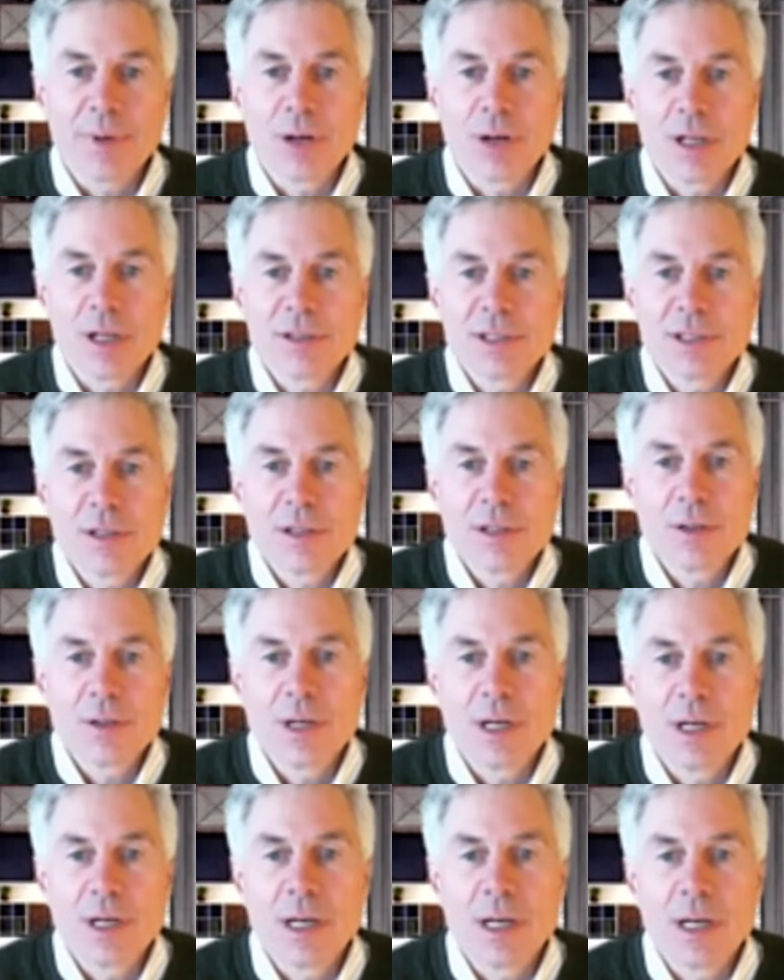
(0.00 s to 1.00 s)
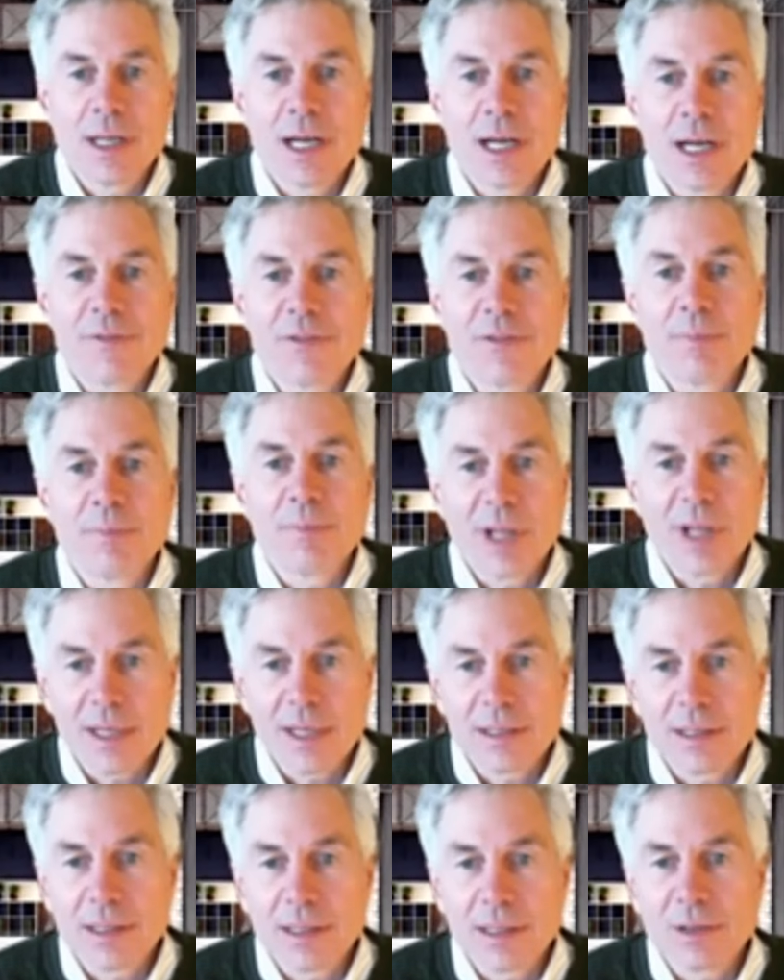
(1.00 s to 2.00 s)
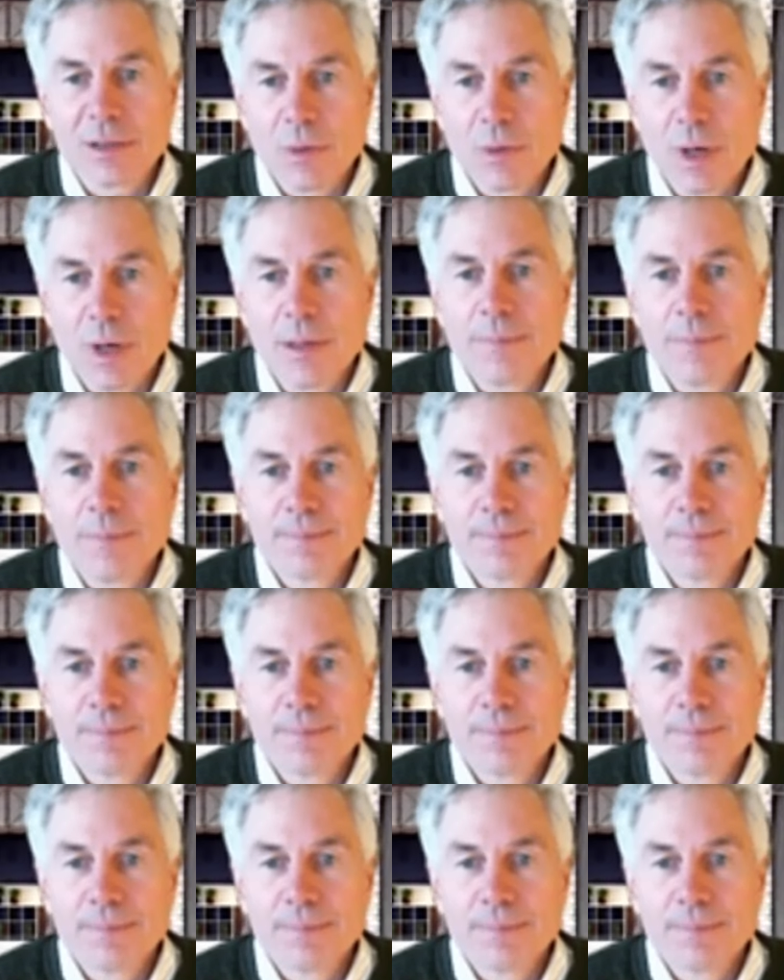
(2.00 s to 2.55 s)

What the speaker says: but also a lot of complexity as well.